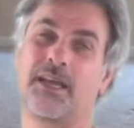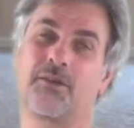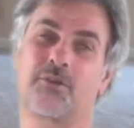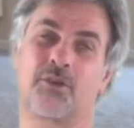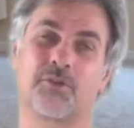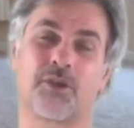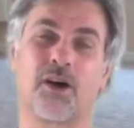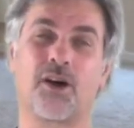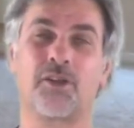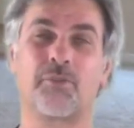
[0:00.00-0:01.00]
it goes
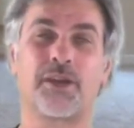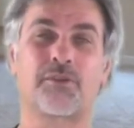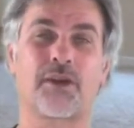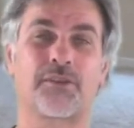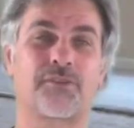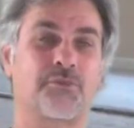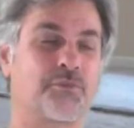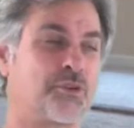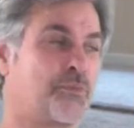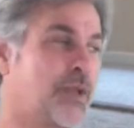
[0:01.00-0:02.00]
all the way across the
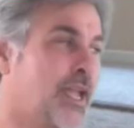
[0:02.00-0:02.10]
room,